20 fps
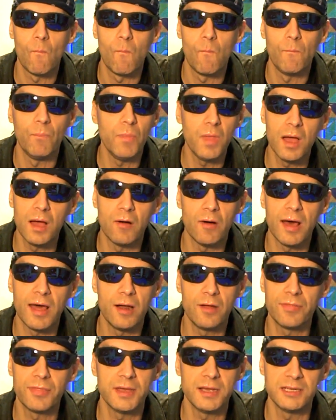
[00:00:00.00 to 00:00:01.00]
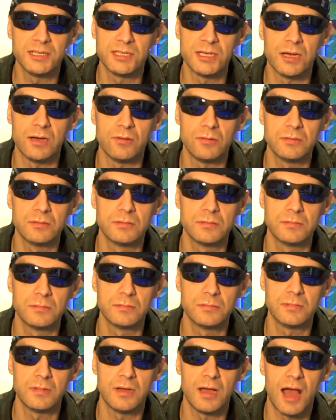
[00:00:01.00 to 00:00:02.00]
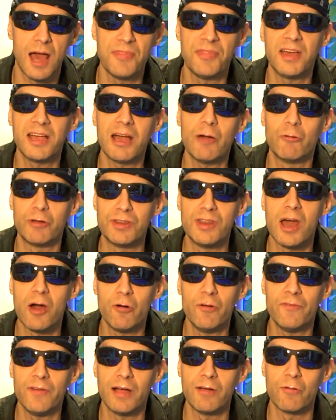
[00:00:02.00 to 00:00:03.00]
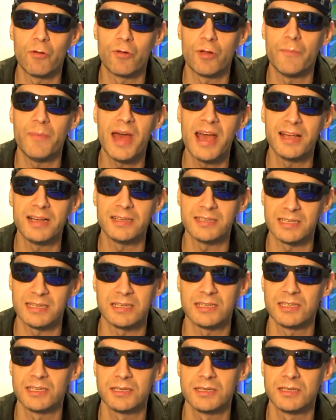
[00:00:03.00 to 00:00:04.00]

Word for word: No, I don't think so. Okay. I think I would know if I rode a Pegasus.